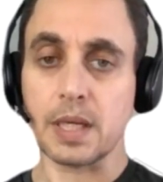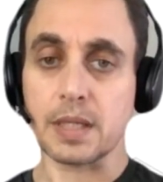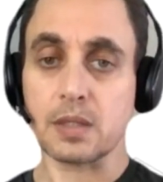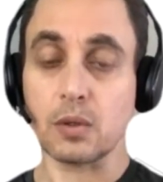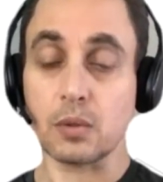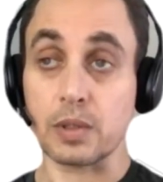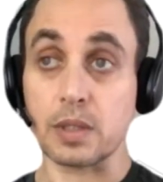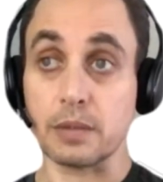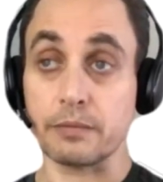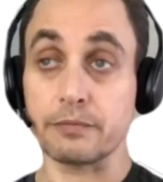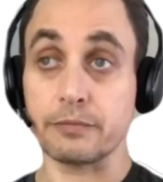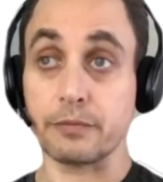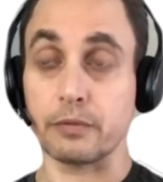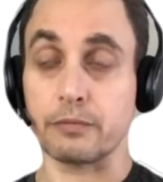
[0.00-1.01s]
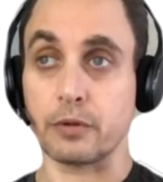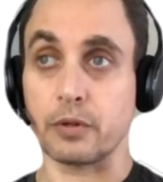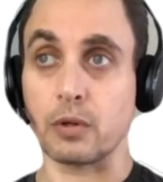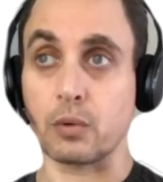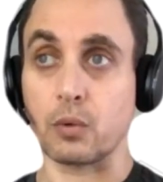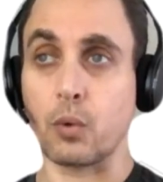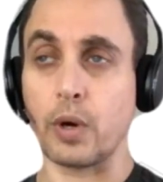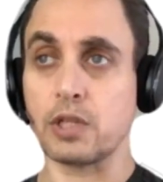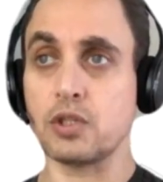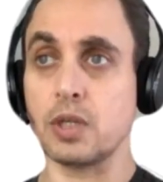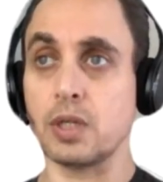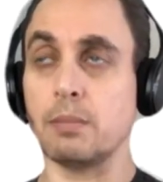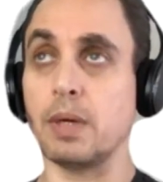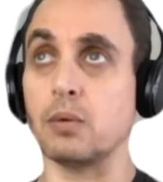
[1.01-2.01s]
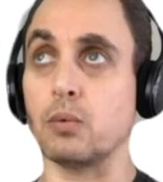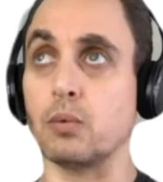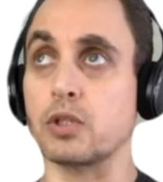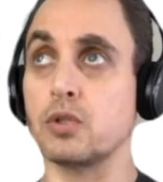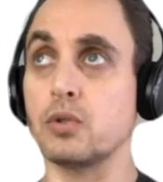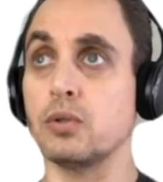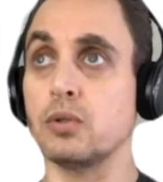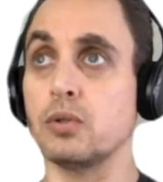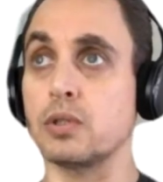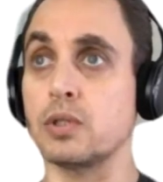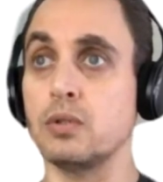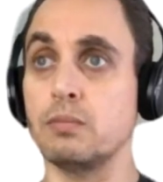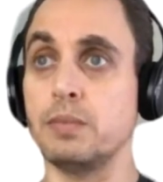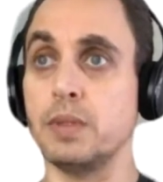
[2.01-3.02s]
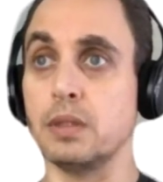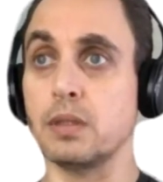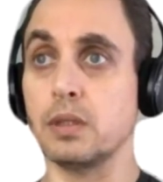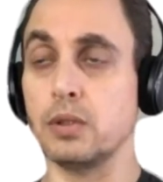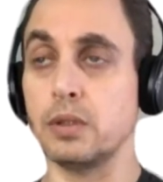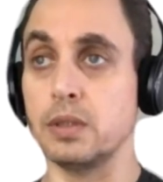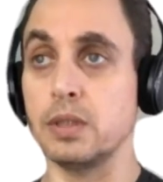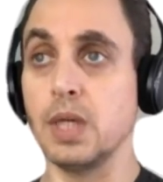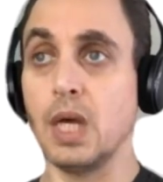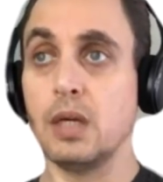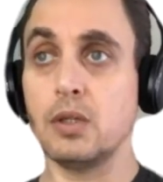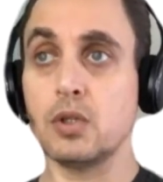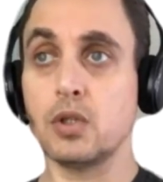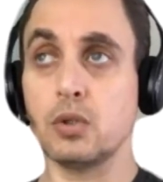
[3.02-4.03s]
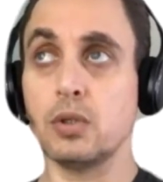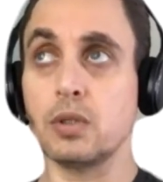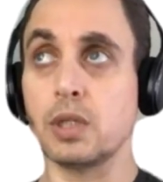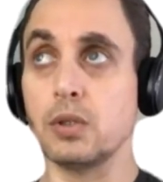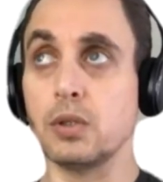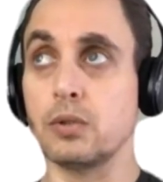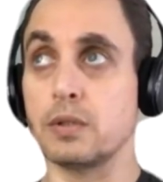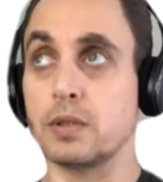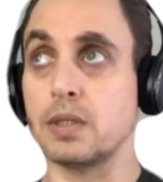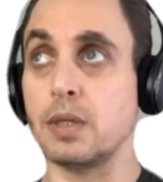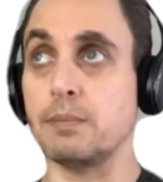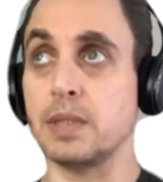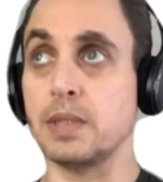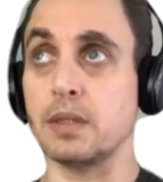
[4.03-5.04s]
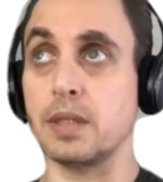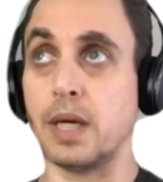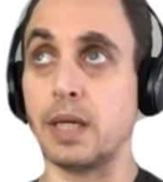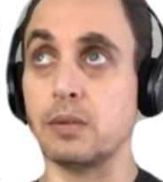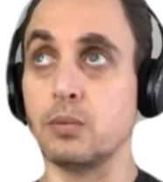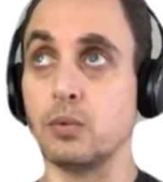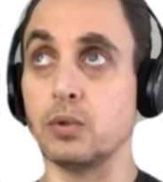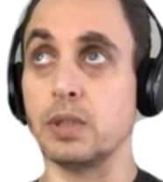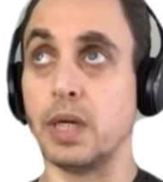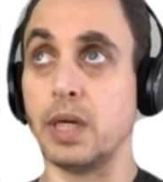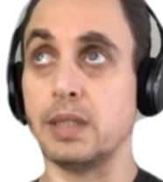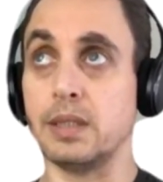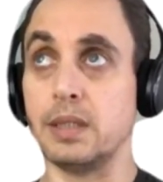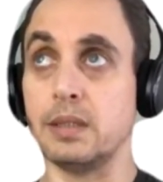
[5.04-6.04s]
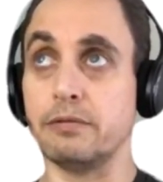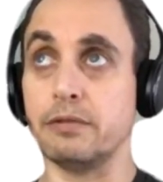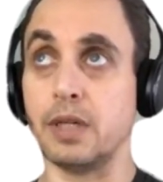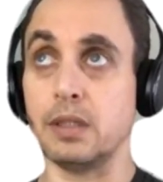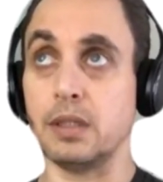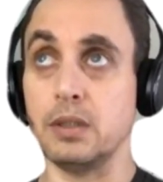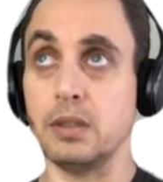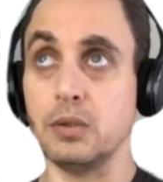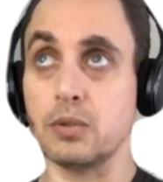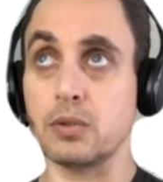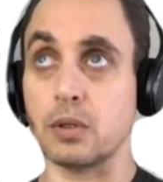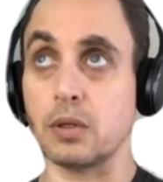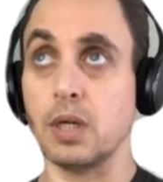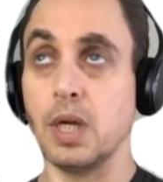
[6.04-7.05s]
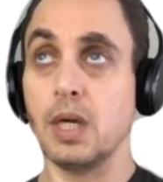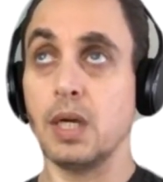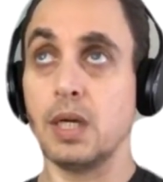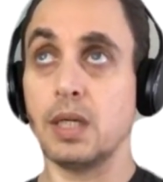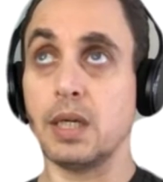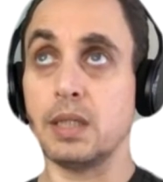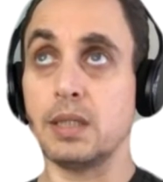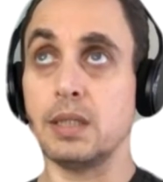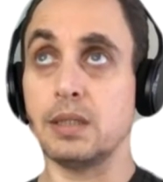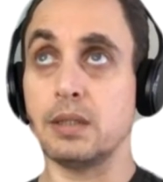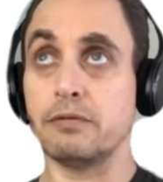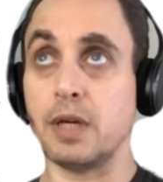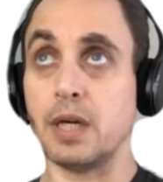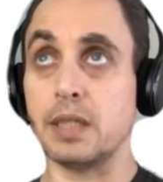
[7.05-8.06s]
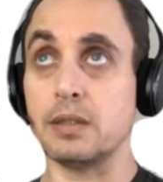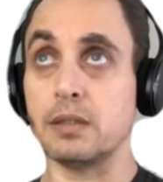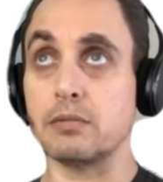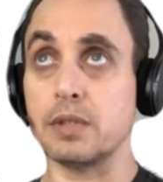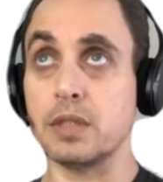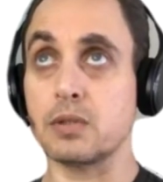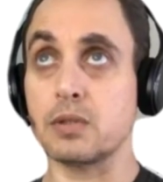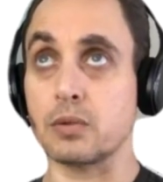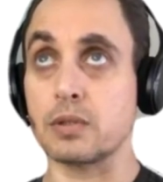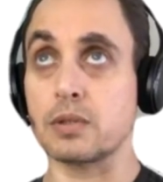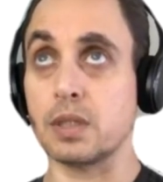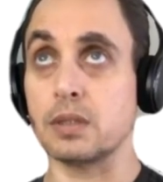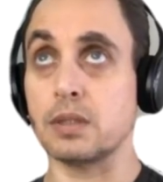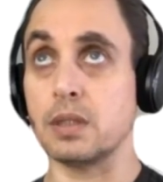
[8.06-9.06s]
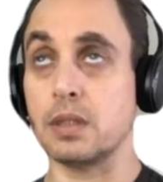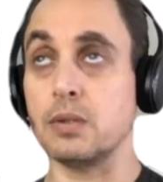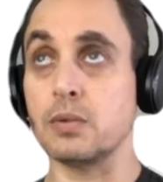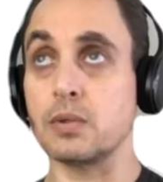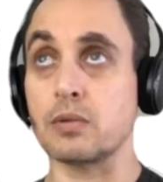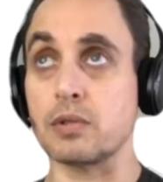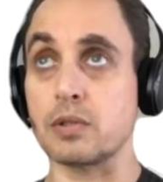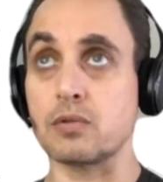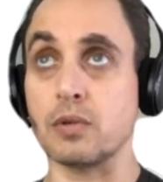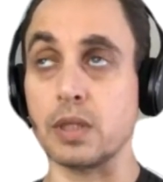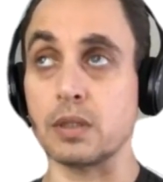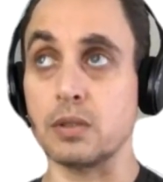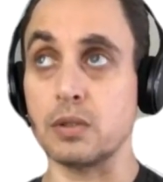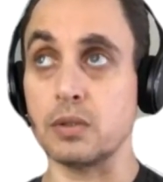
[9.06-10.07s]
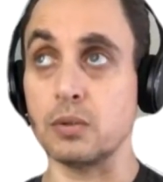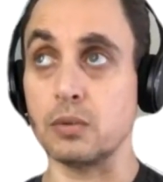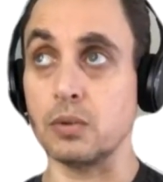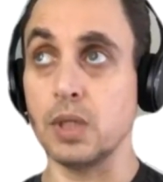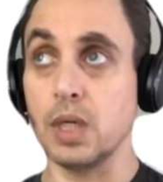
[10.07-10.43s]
So for your question about what should and shouldn't be included, you should include something that would identify the user and identify the resource that the user is trying to